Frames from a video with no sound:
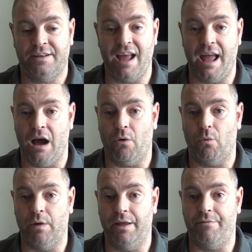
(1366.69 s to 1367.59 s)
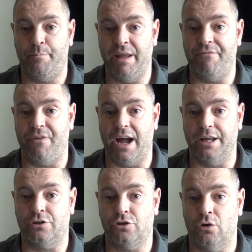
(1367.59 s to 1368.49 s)
day out with Pete
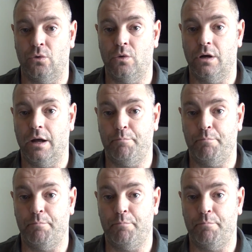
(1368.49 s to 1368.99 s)
Fighter 2,